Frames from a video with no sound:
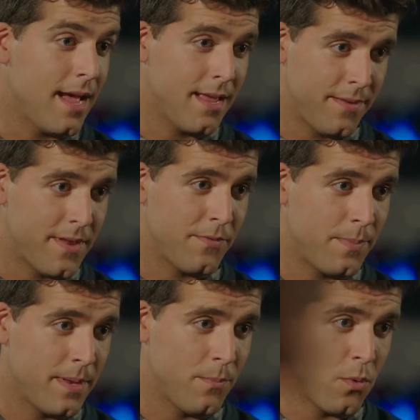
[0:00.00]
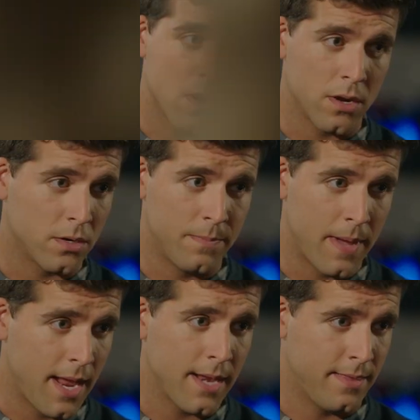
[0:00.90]
I have never been more honored
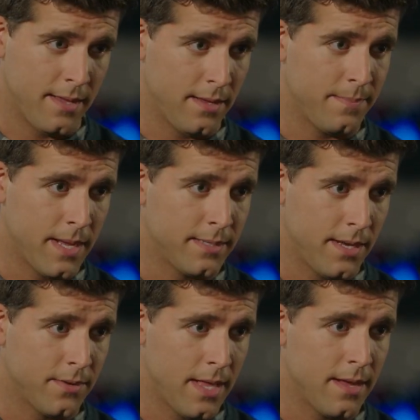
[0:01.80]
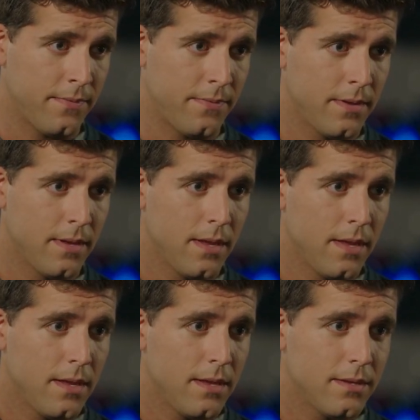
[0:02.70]
by anything in my entire life.
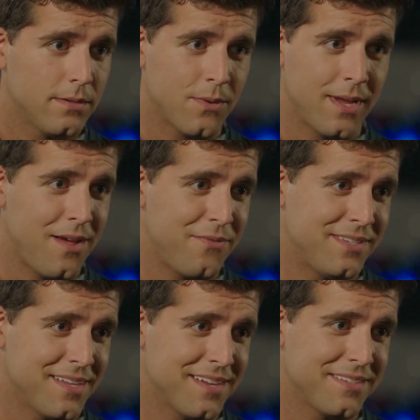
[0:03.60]
So I obviously